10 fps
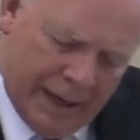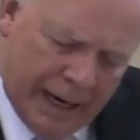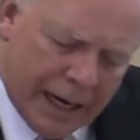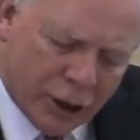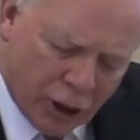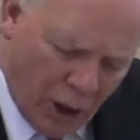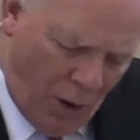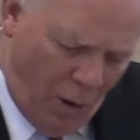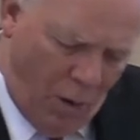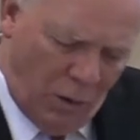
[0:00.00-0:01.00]
and
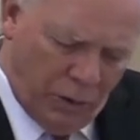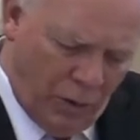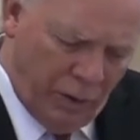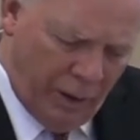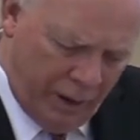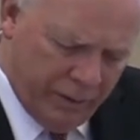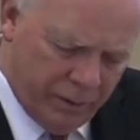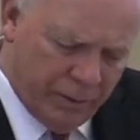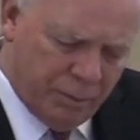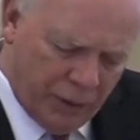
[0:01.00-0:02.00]
gold or
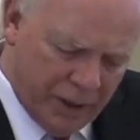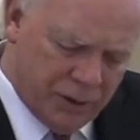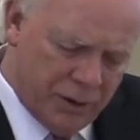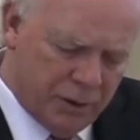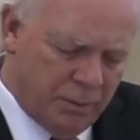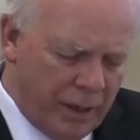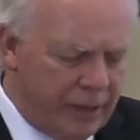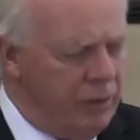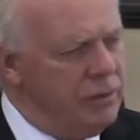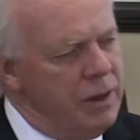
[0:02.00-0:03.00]
other precious
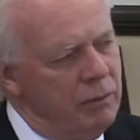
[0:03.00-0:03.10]
metals.